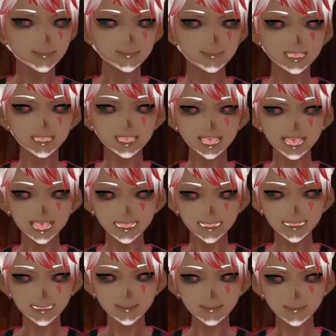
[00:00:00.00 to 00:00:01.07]
But
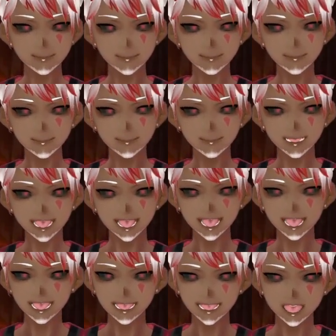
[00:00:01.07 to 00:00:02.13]

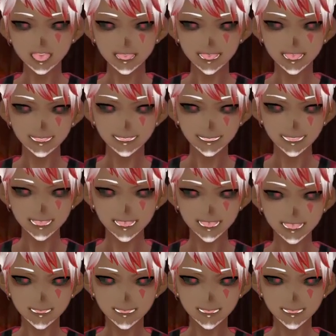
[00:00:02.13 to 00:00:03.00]
uh, going back,